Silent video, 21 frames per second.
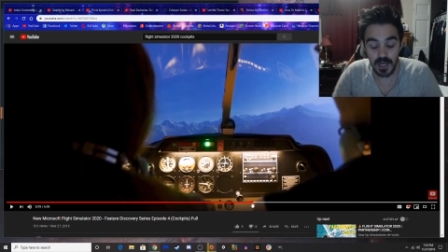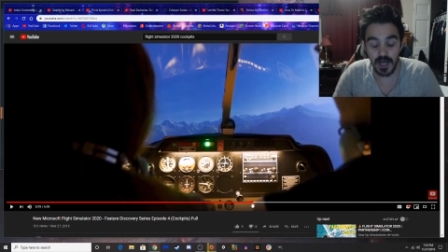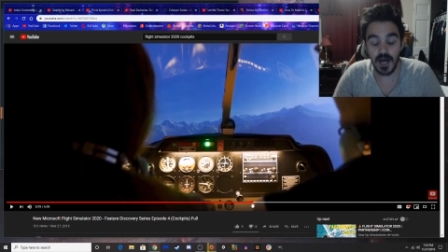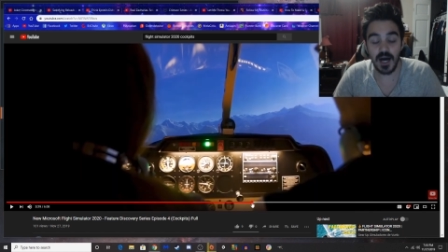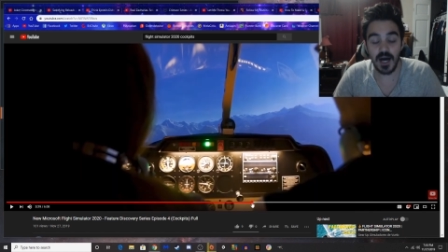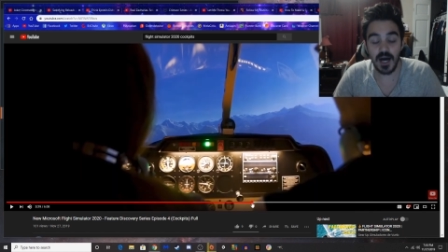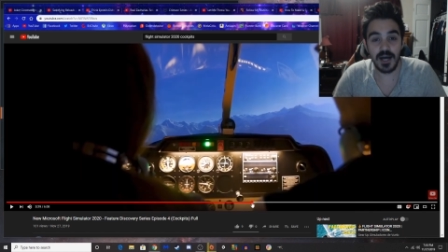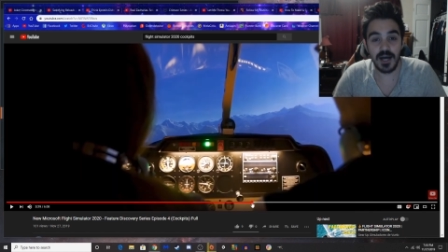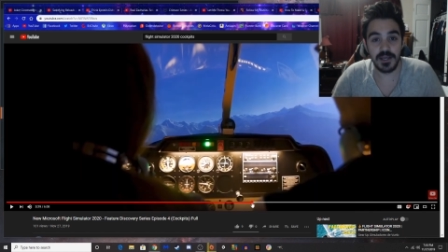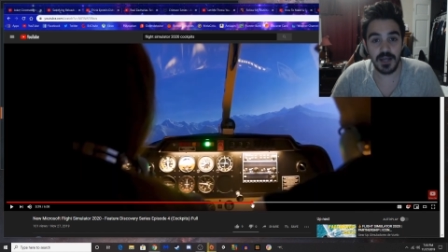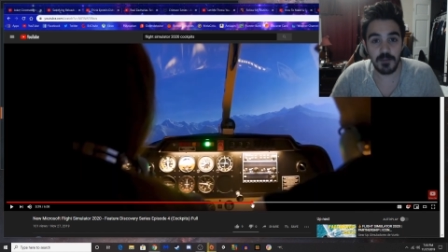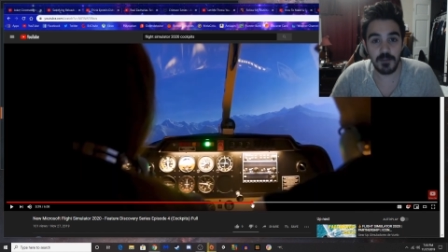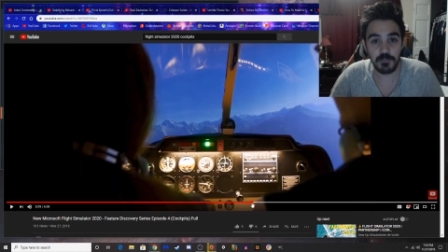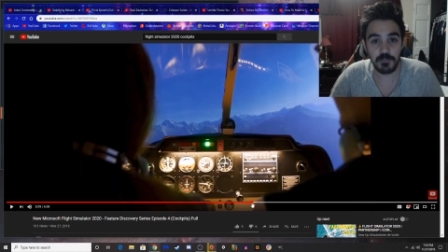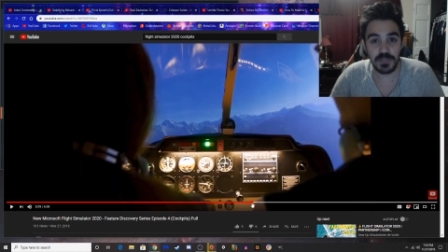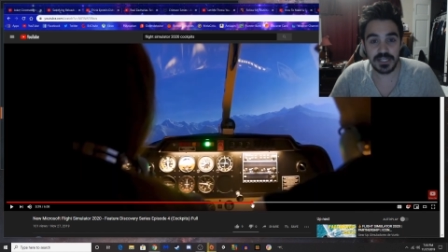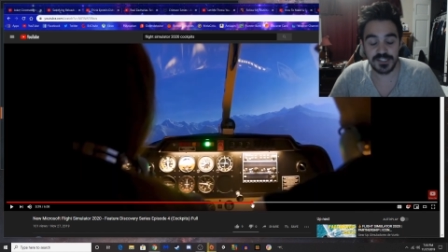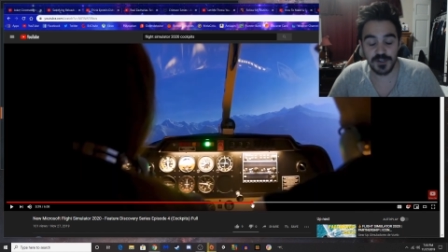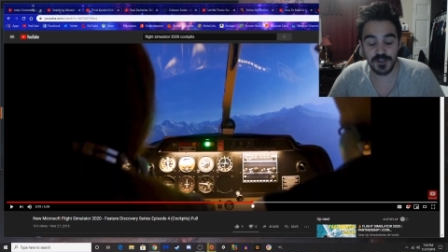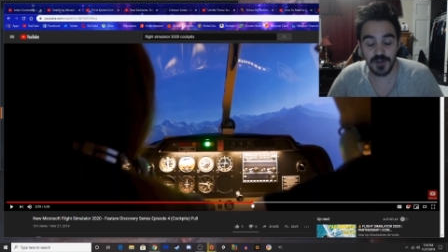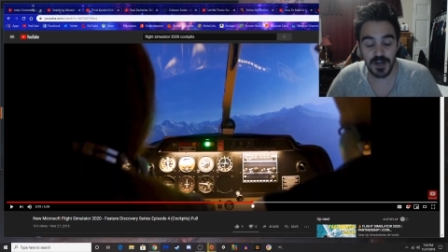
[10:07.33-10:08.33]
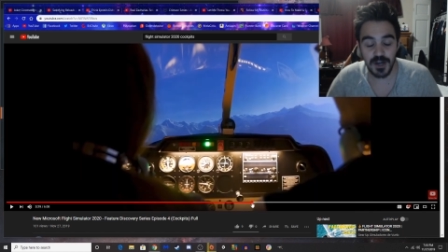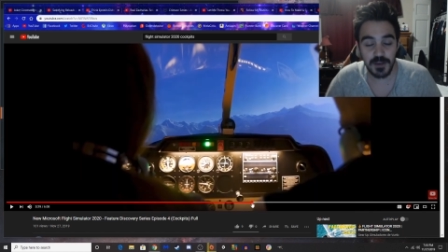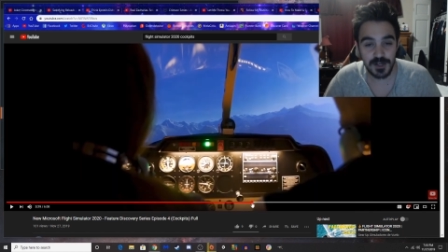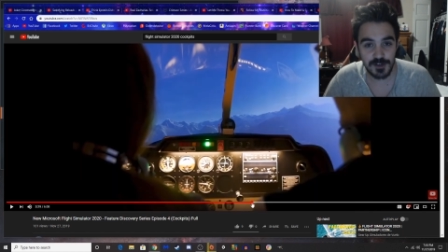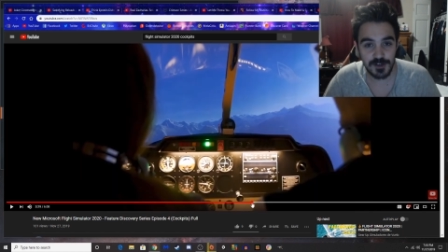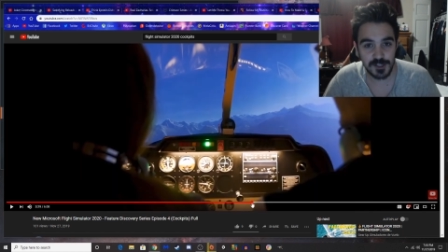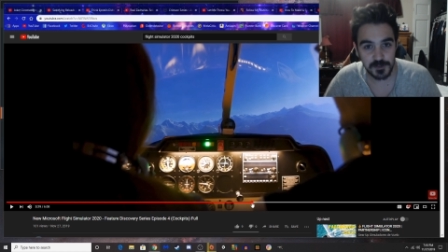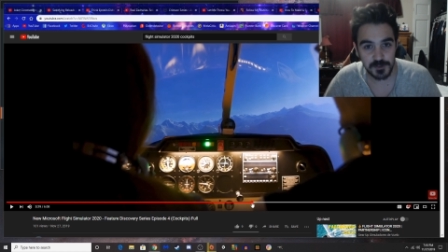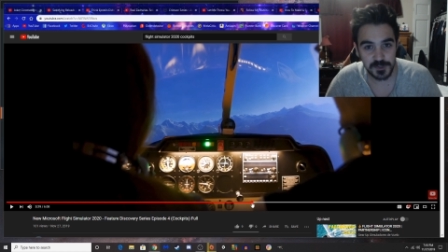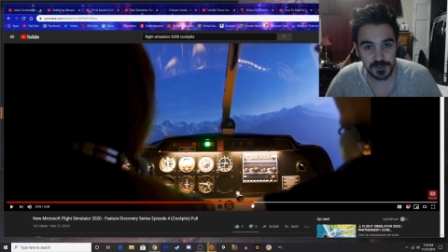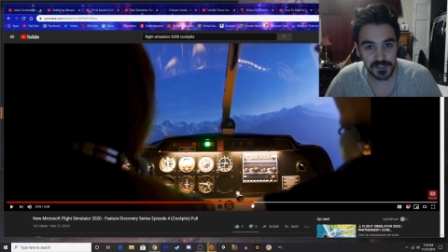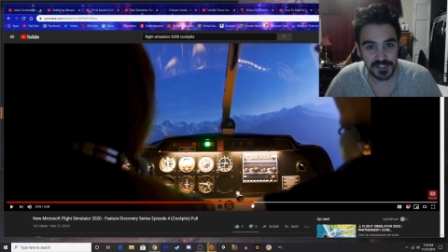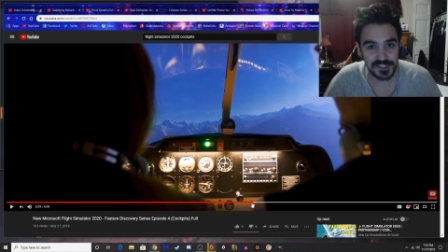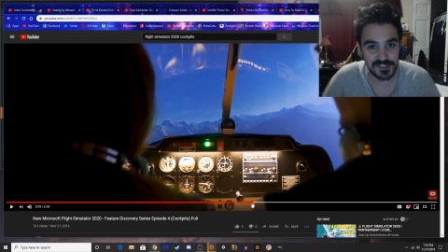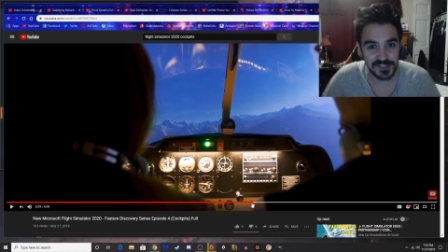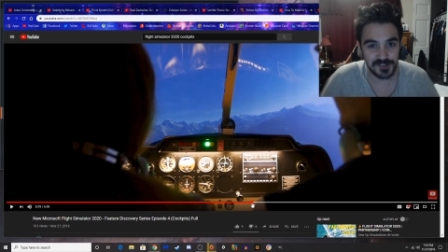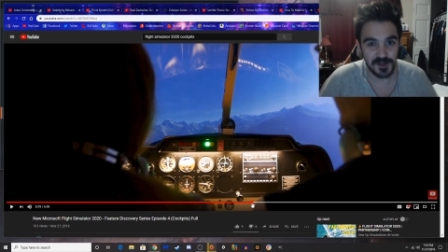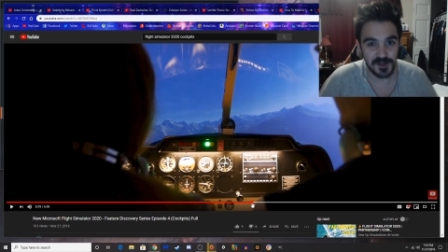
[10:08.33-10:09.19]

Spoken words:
yep, that's going on my Christmas list.